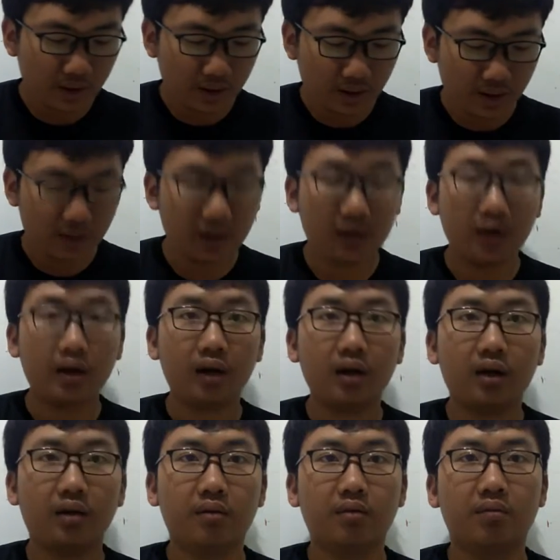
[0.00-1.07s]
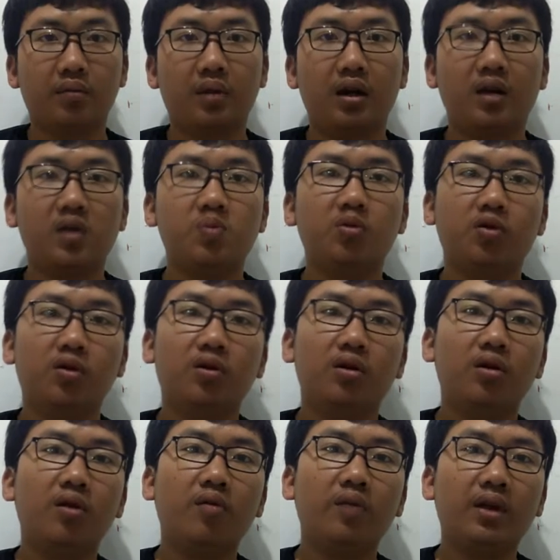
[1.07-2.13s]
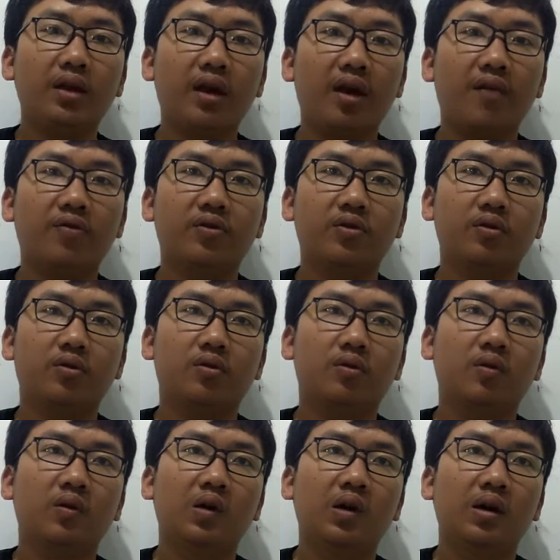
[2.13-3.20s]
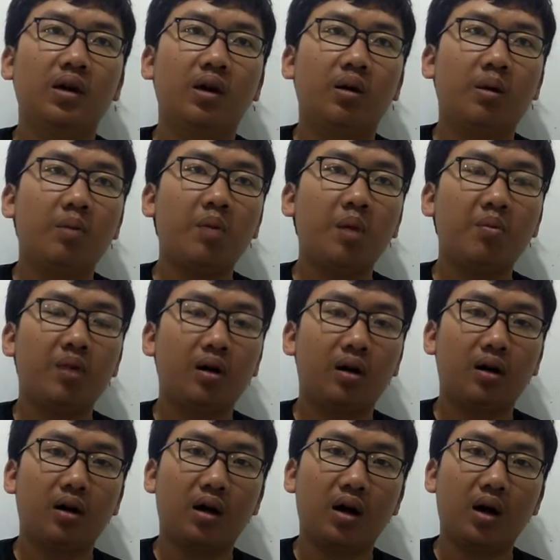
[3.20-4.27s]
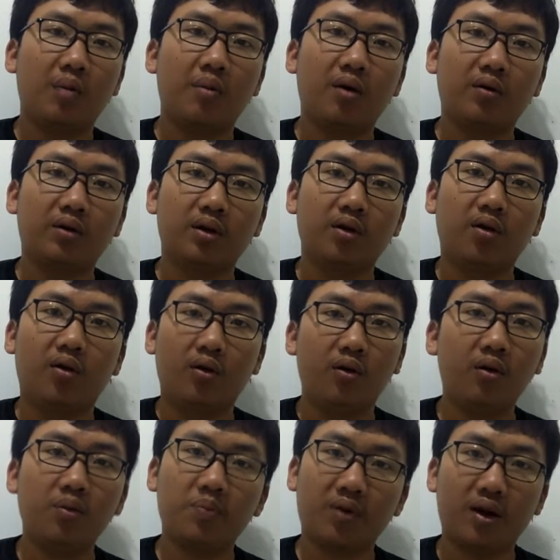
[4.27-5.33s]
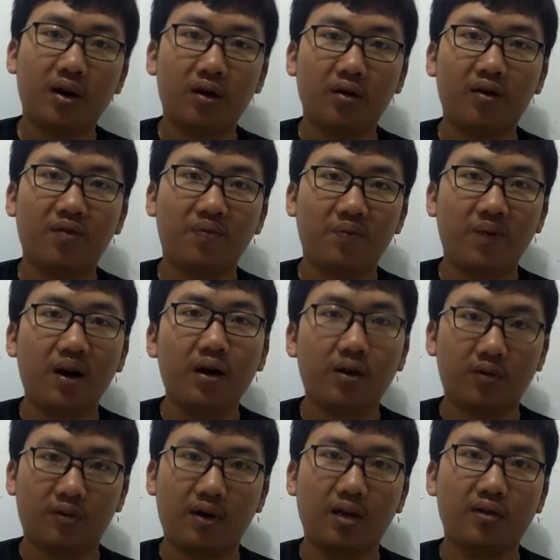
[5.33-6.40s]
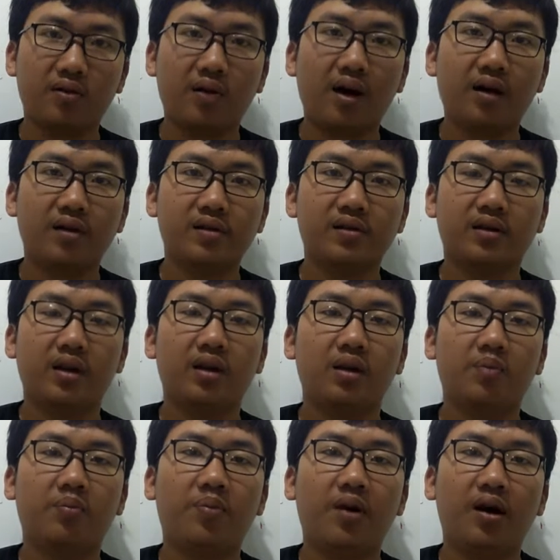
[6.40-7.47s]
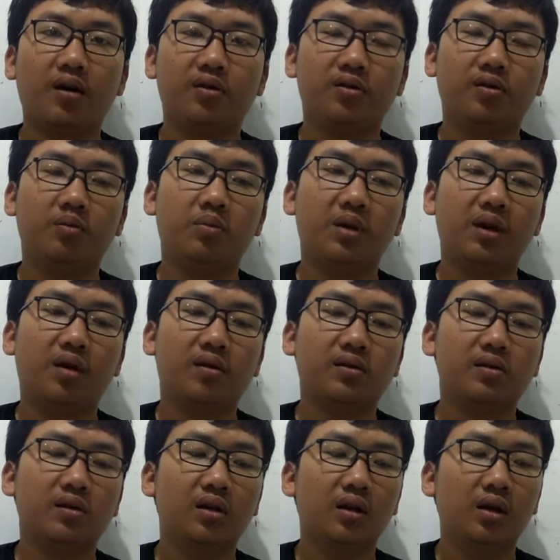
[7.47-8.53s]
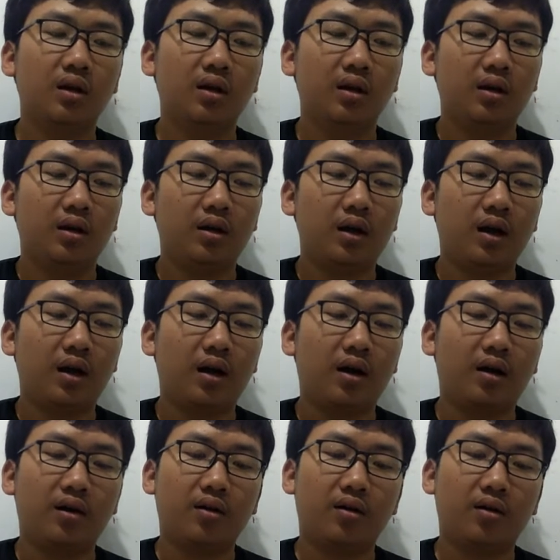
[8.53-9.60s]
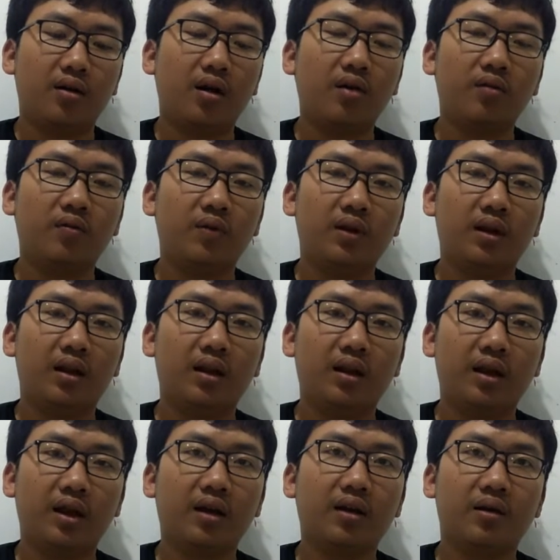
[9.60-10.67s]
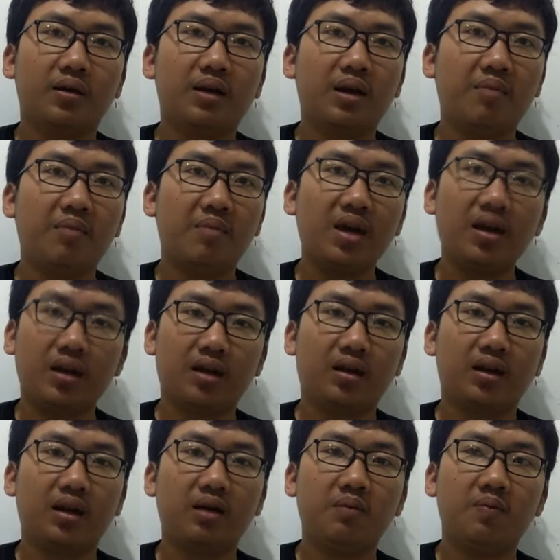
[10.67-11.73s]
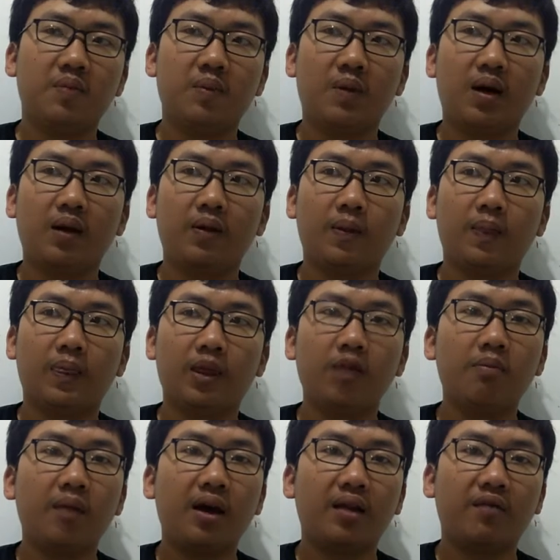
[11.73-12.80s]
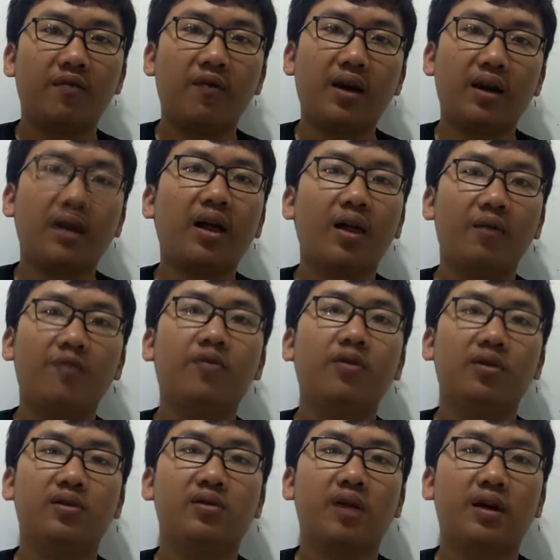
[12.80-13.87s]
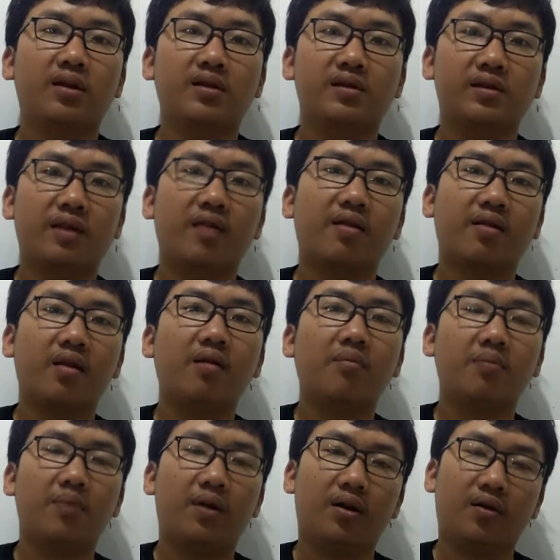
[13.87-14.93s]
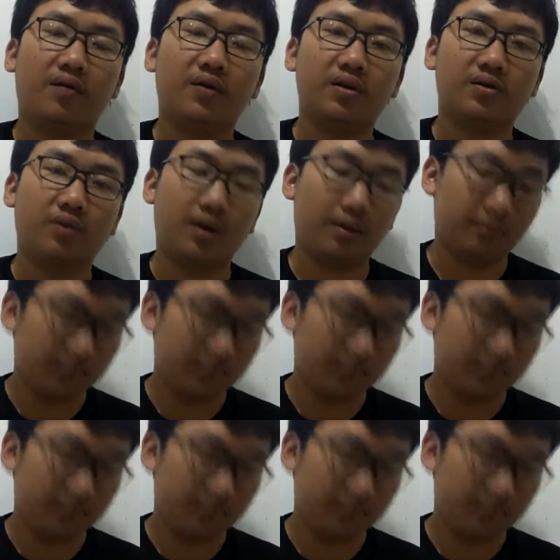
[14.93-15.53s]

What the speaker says: And in here, in this book, you don't really have to remember about the whole part of part 1 to understand the part 2, because they are not really linked immediately, but you might find it helpful to understand some part of this one.